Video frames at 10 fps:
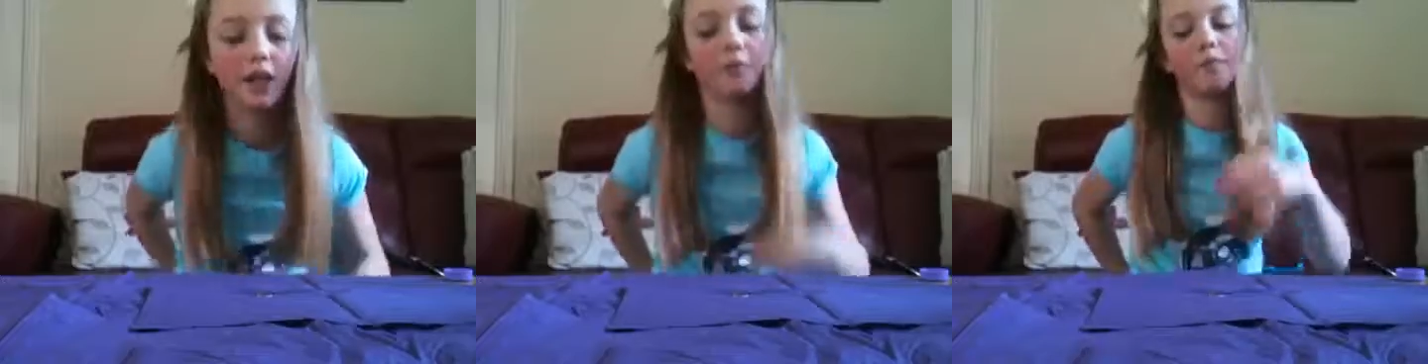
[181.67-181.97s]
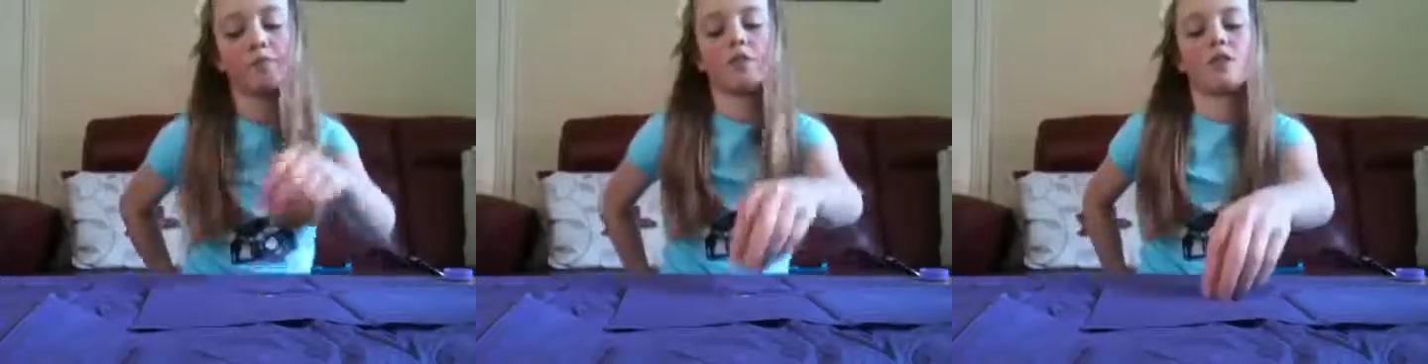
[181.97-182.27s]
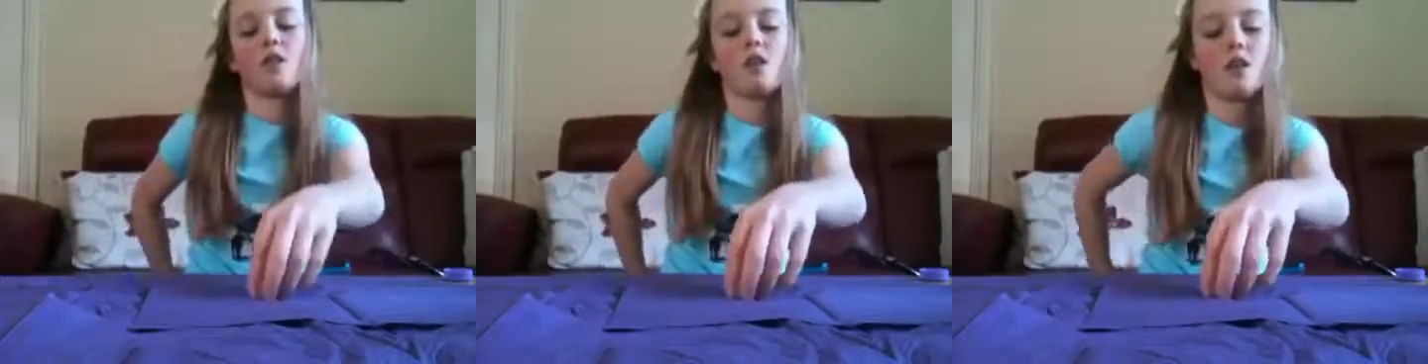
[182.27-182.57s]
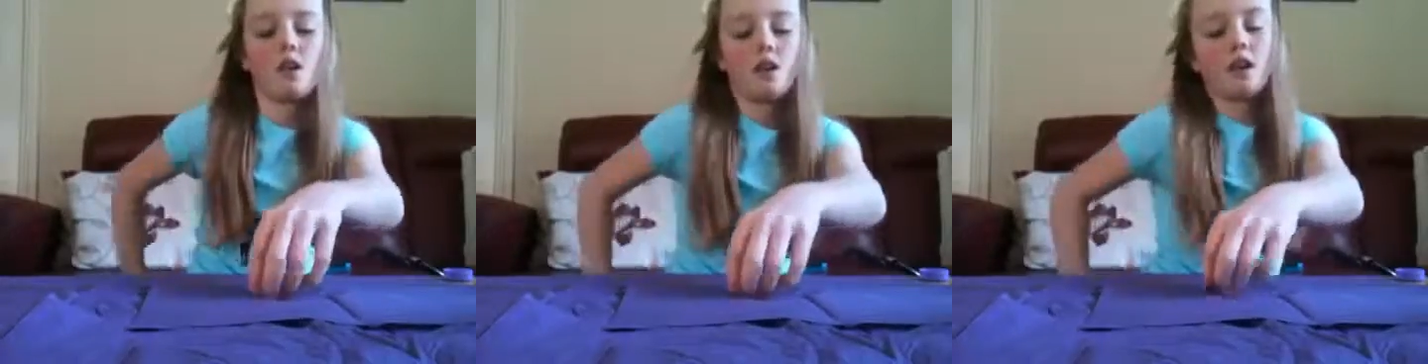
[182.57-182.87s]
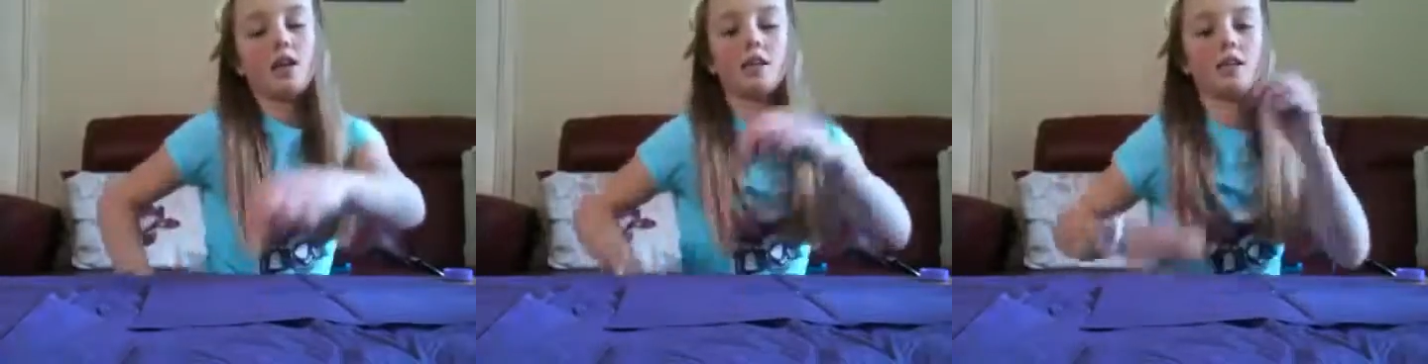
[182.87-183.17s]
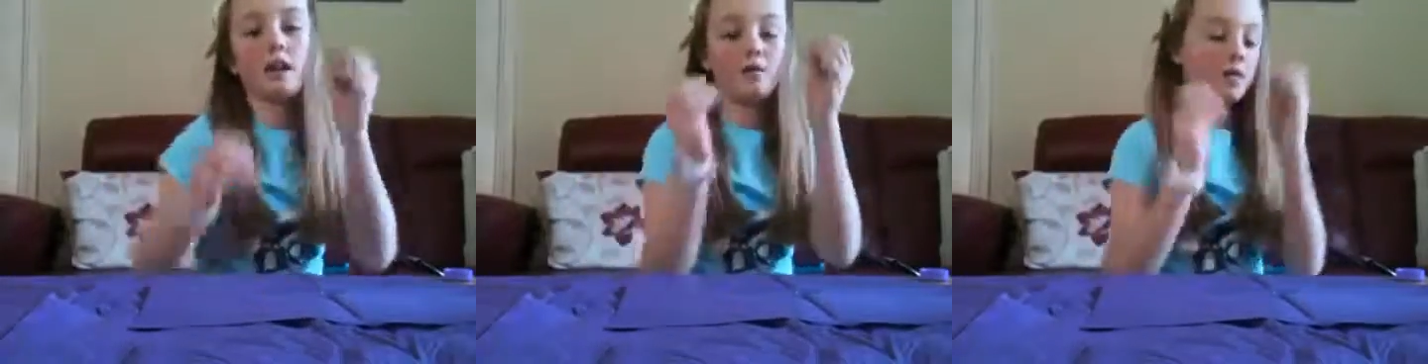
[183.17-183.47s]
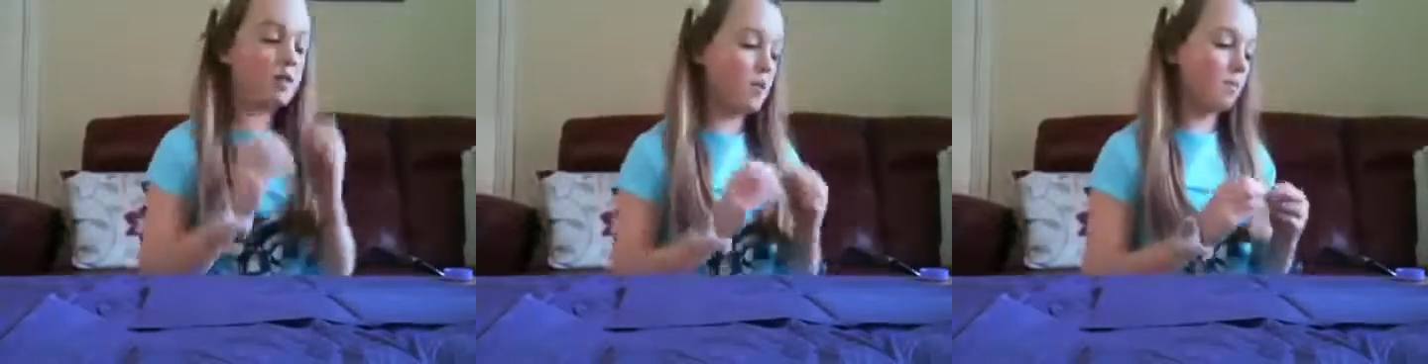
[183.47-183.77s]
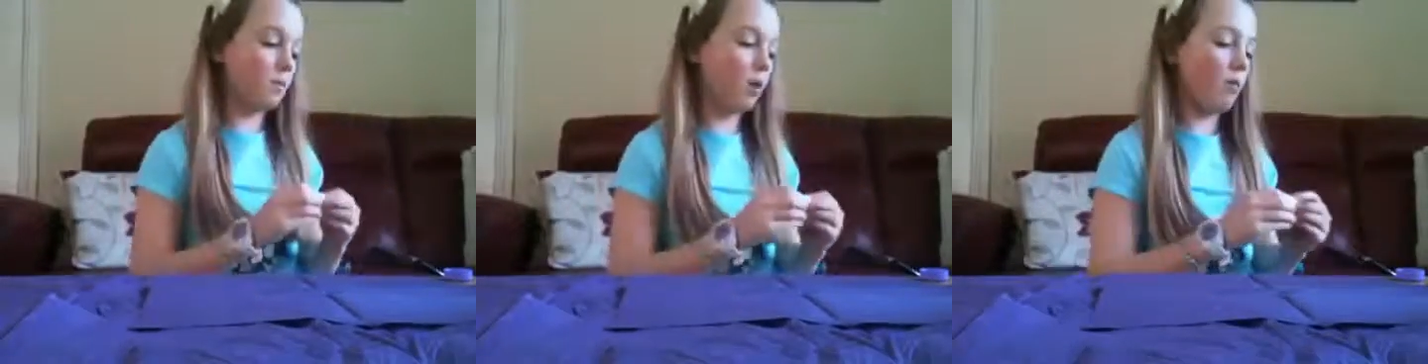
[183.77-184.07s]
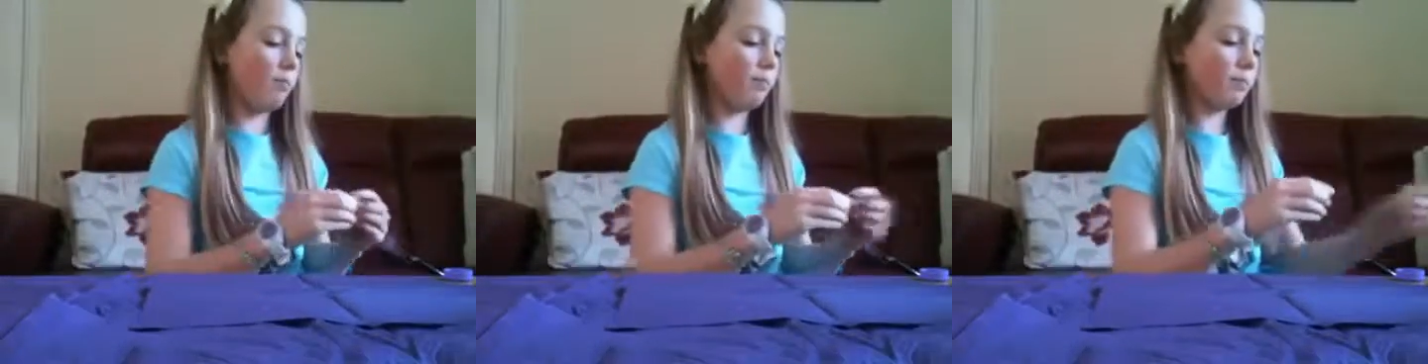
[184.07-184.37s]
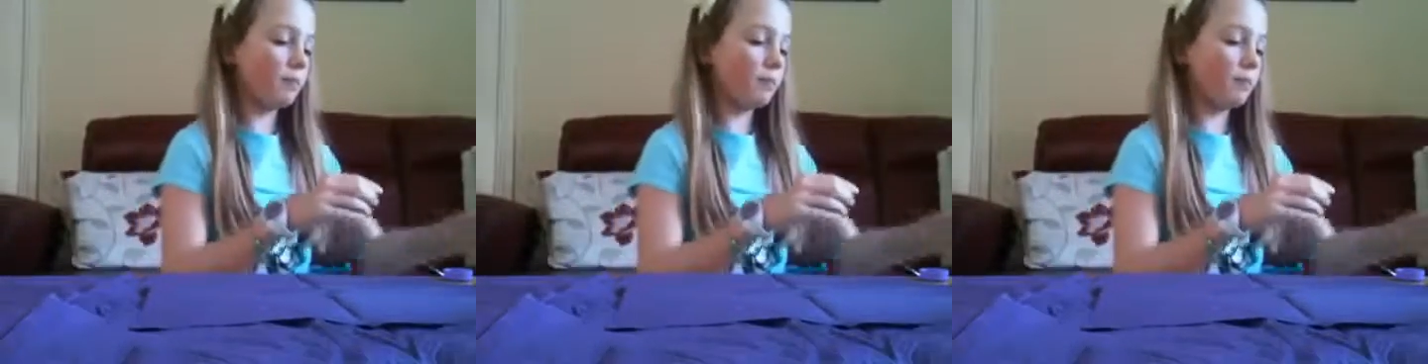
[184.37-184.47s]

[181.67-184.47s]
coin. Okay, so that was number one.